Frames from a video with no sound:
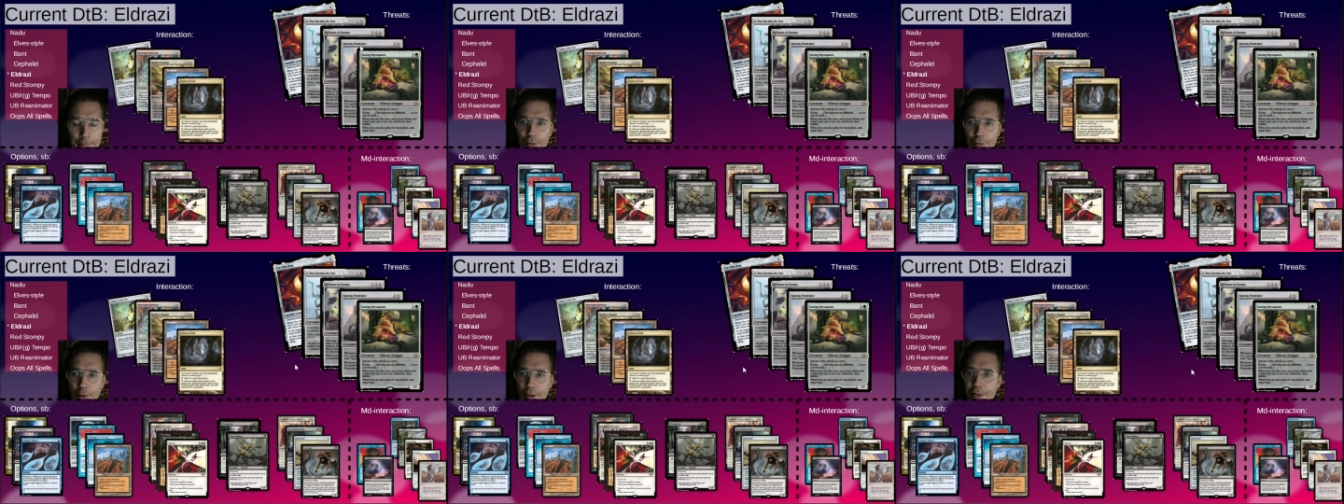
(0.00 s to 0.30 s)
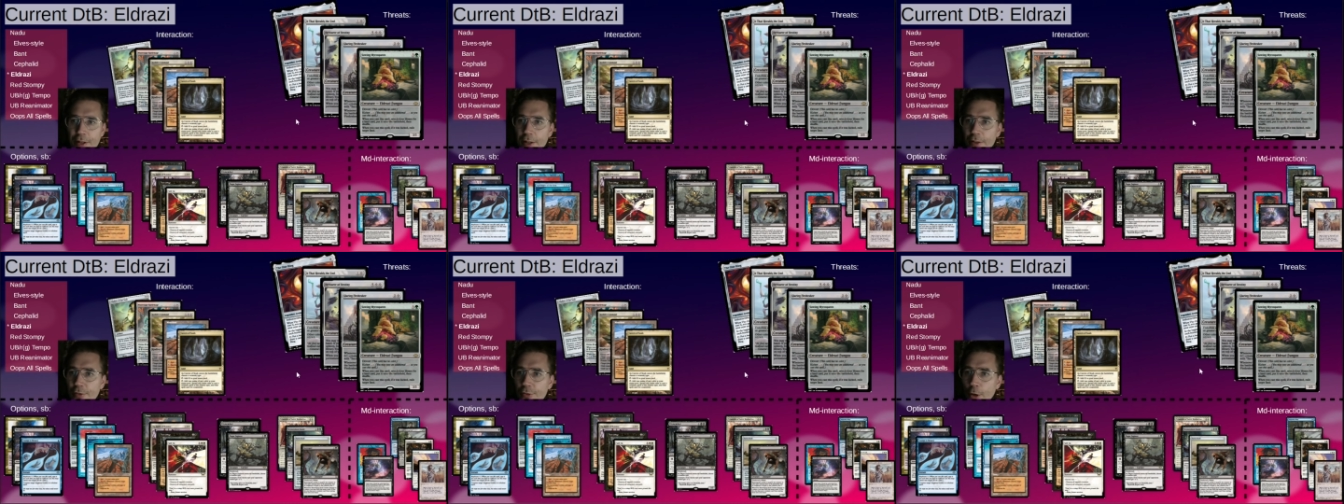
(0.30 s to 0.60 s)
So I
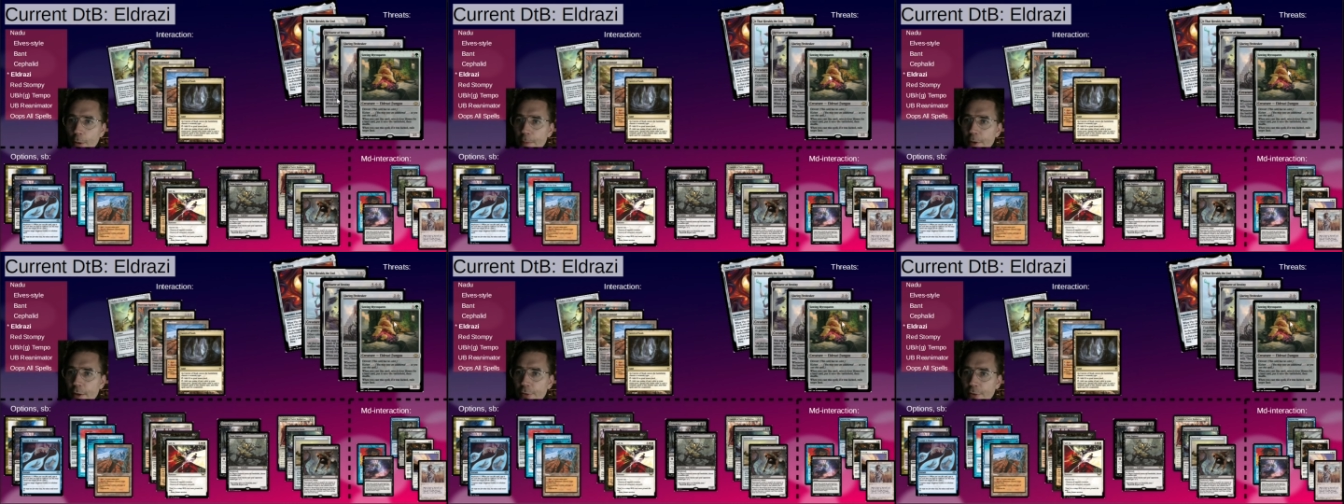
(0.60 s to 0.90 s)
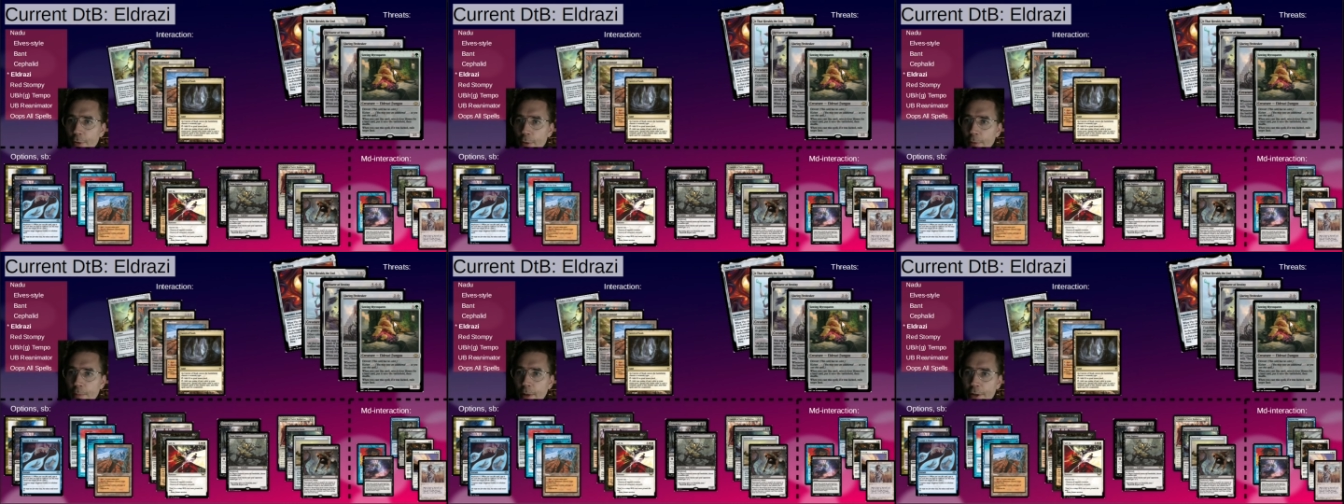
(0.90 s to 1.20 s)
think stopping
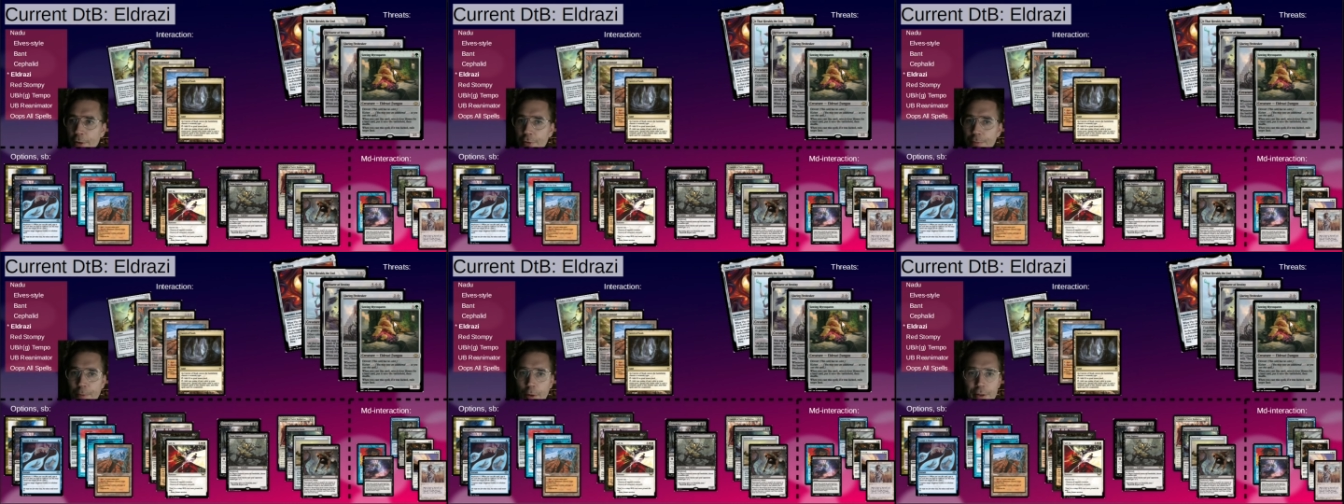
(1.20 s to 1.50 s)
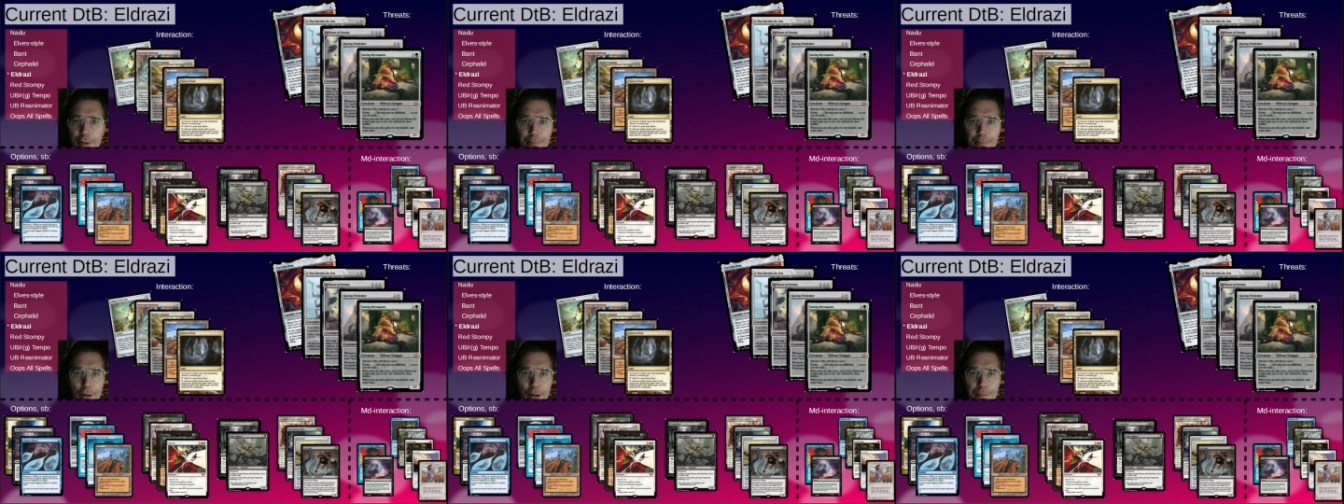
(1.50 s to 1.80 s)
Sowing Mycospawn
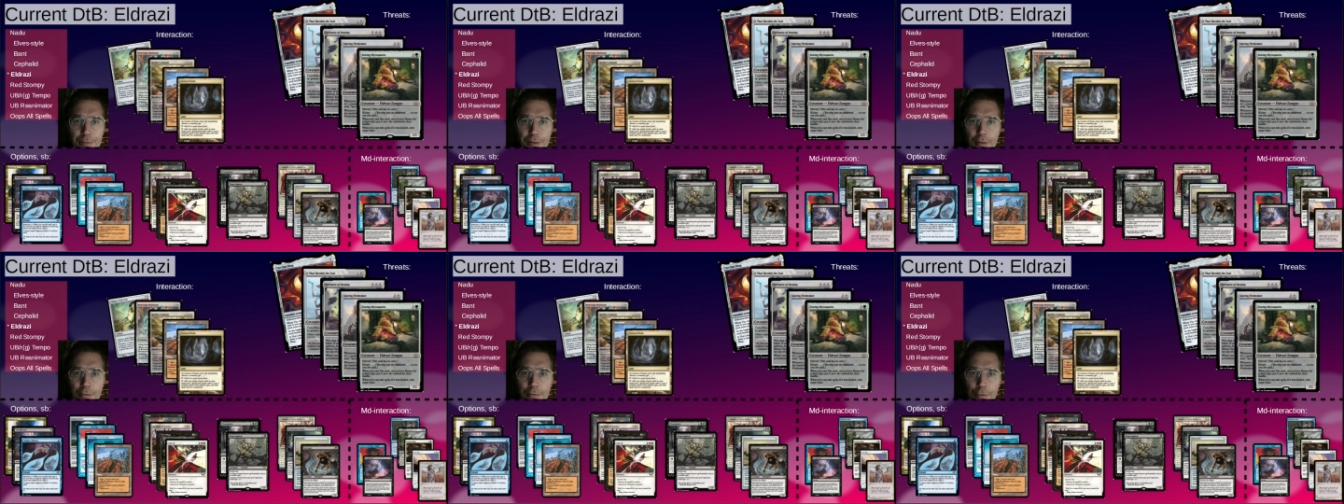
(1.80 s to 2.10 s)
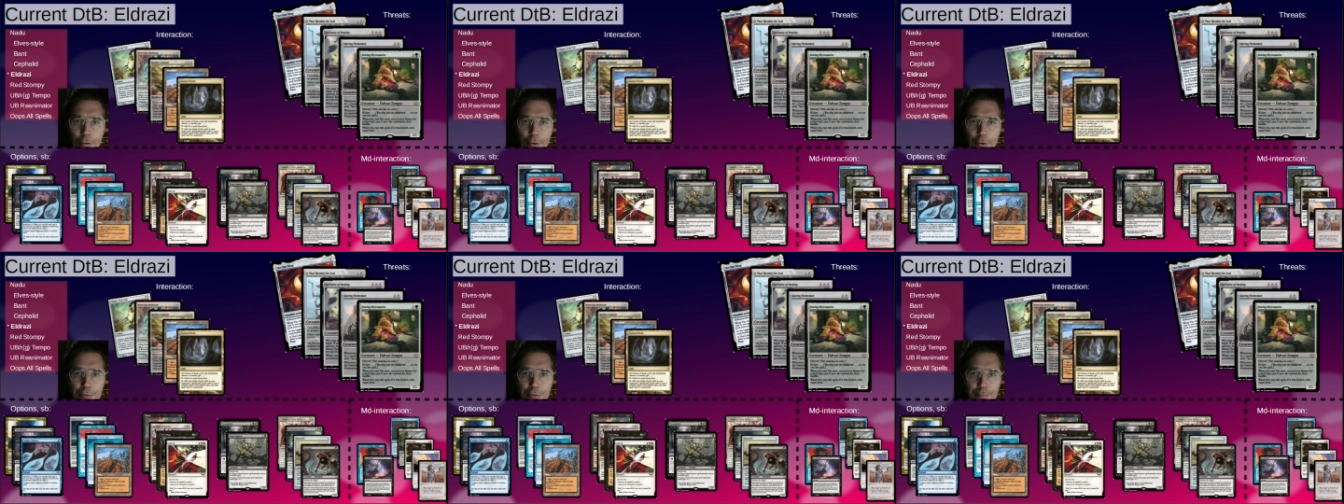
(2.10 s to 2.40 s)
is perhaps the
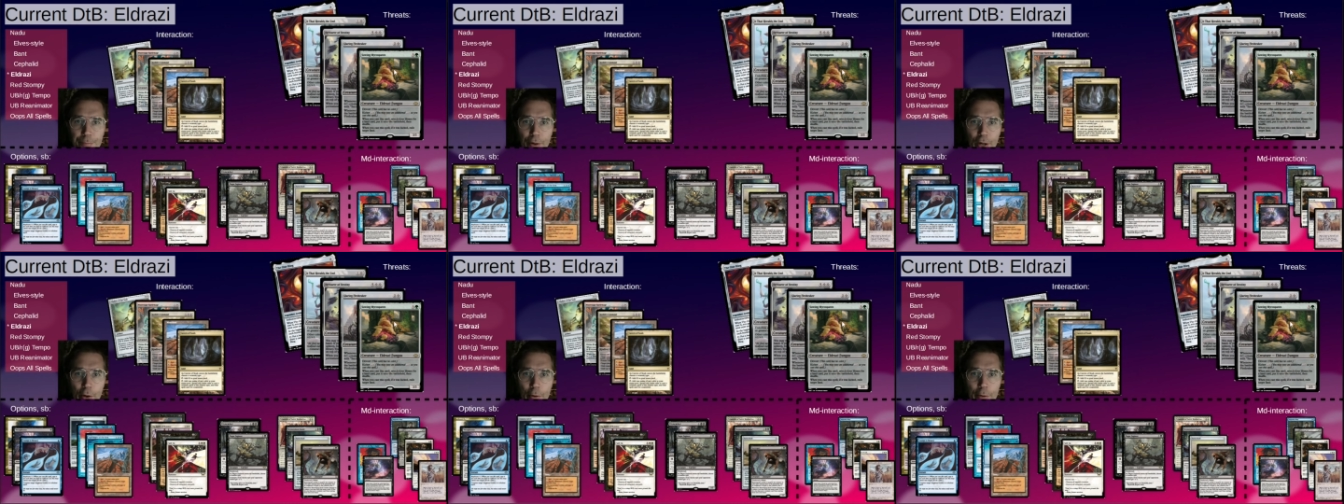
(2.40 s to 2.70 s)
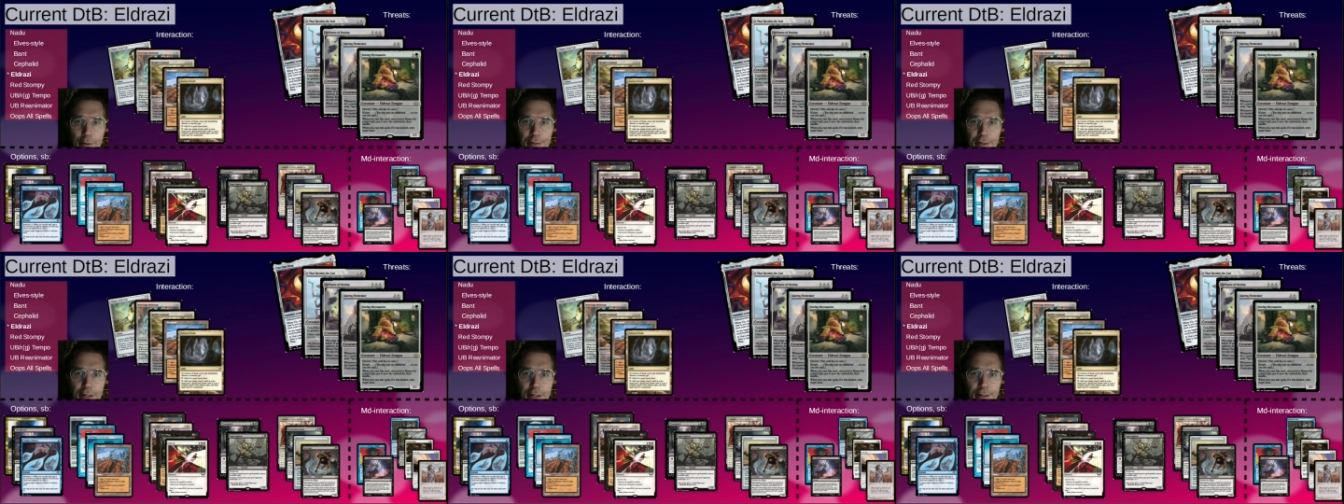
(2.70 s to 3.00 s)
first
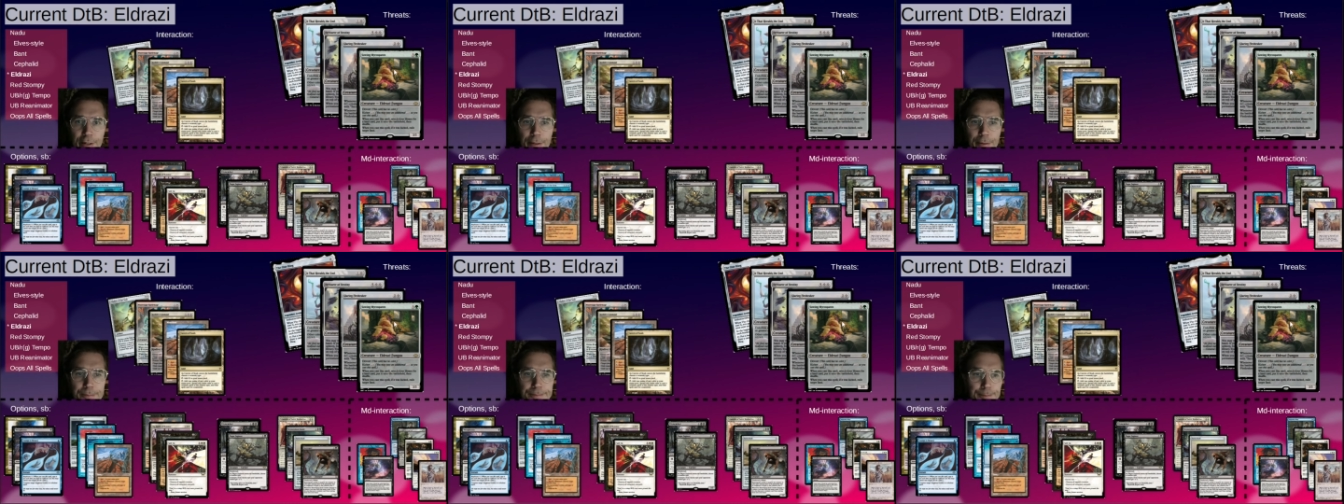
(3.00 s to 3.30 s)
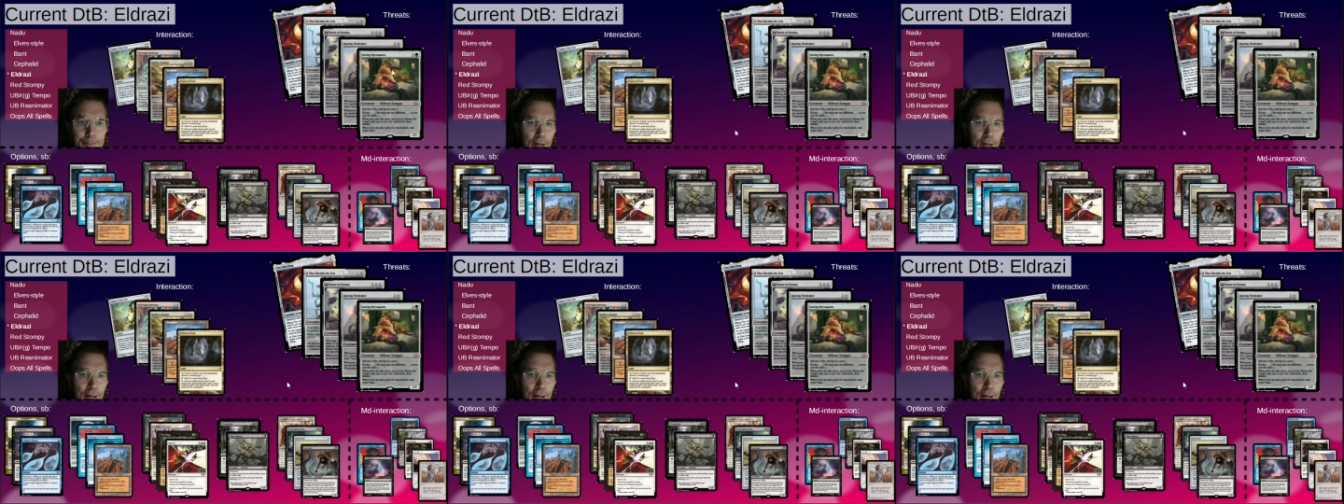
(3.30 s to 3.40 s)
priority here.